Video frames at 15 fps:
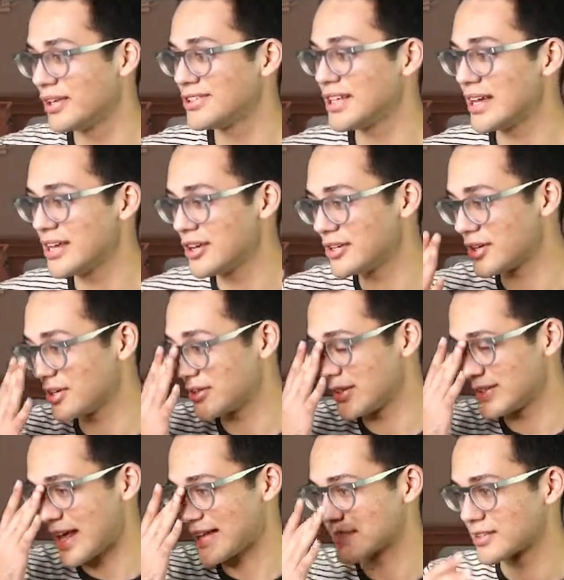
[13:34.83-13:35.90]
So here are the
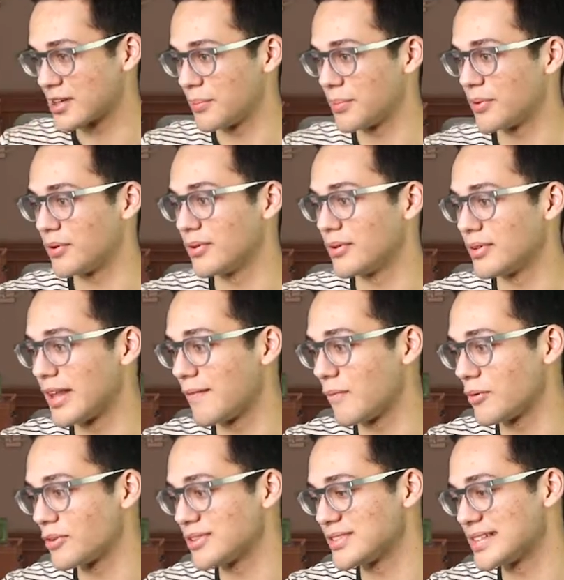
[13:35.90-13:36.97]
last couple
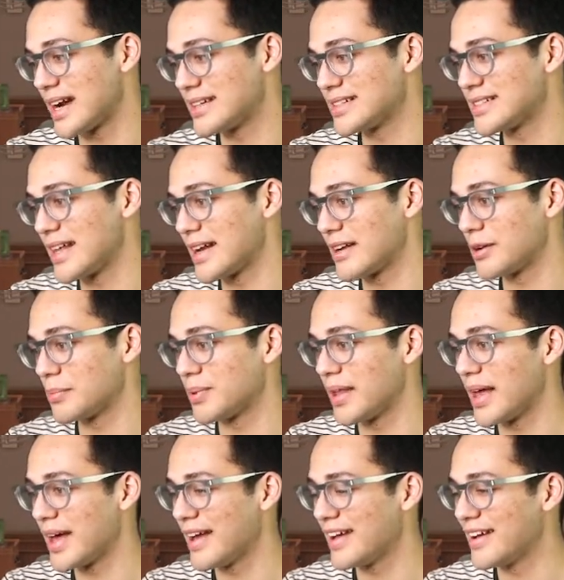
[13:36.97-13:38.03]
levels that I decided to
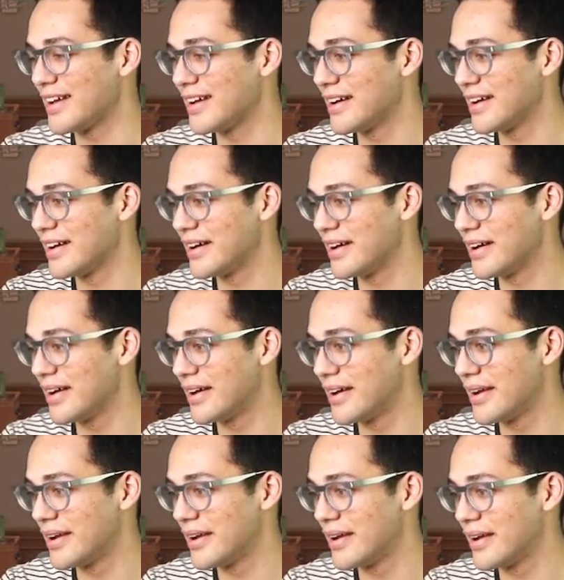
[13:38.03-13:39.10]
play.
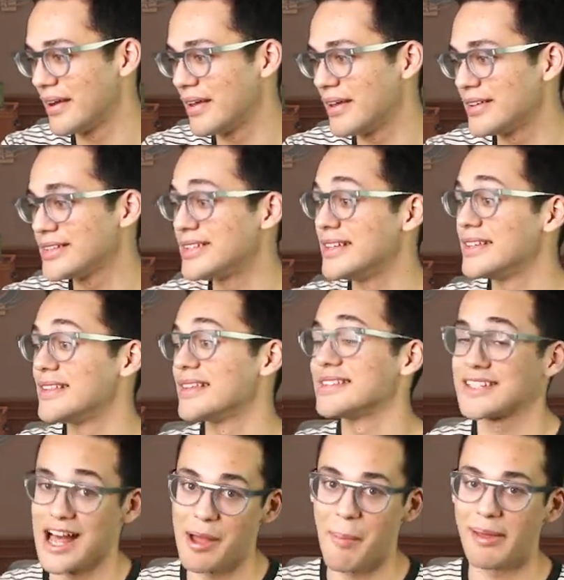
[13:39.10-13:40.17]
See,
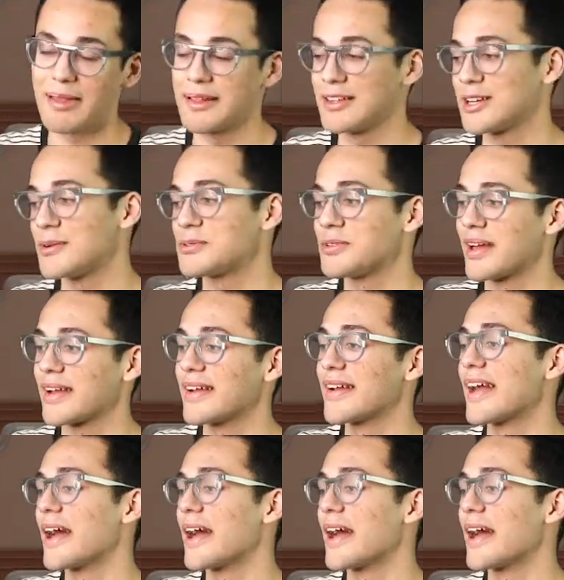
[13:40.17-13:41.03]
this time I lined it up so I can